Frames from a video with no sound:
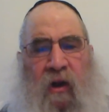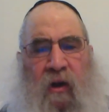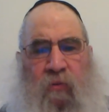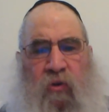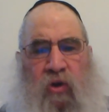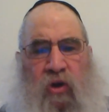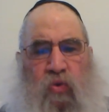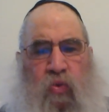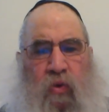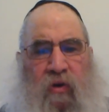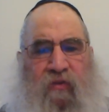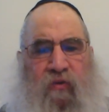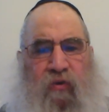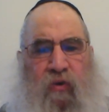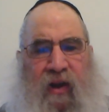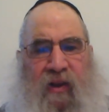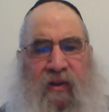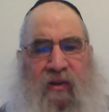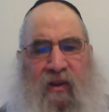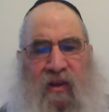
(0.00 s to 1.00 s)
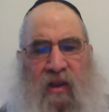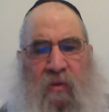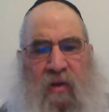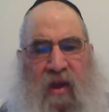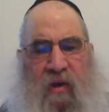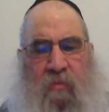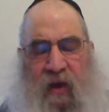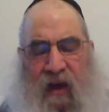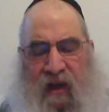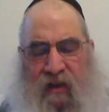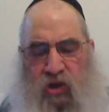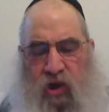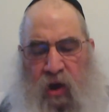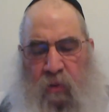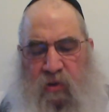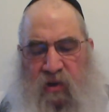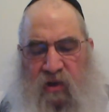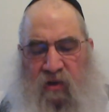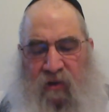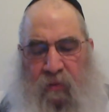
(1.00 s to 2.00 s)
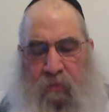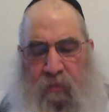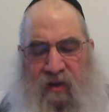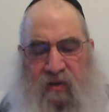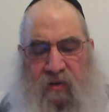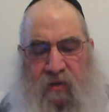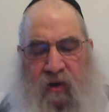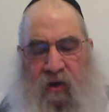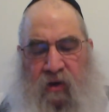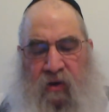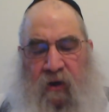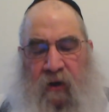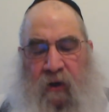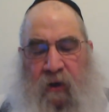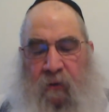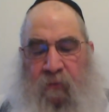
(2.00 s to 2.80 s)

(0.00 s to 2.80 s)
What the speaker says: because we're afraid that there may be atzamas of a mess there.